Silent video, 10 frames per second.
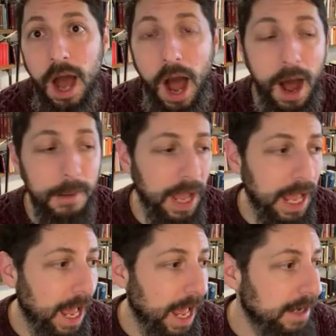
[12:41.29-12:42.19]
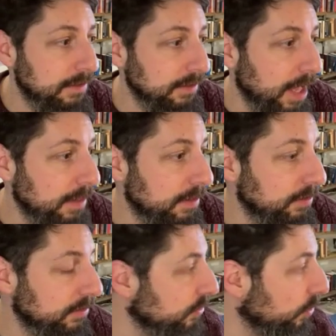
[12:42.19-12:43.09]
Um, and uh,
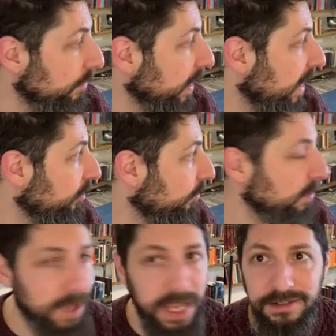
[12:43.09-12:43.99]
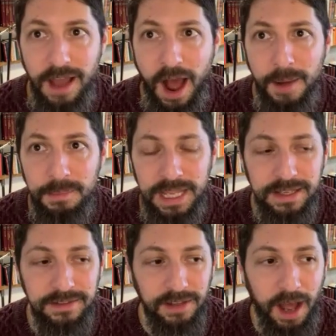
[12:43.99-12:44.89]
there's there's sort of a case to be made. Um,
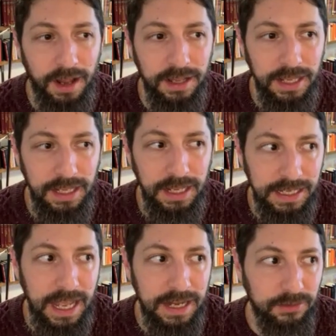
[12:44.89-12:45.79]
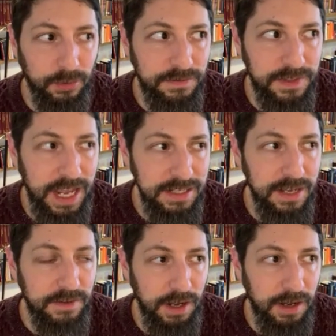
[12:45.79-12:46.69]
is again, sort of the
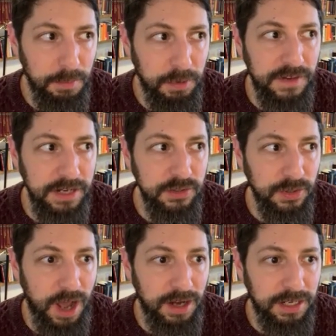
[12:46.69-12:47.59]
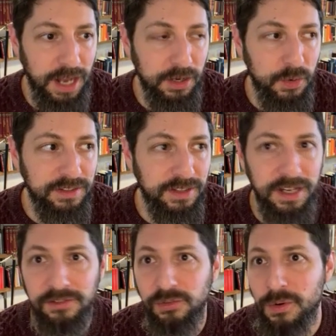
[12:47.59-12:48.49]
idea of a, a providential God and, and
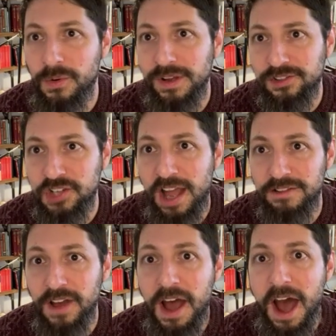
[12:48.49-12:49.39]
coincidence don't always jive.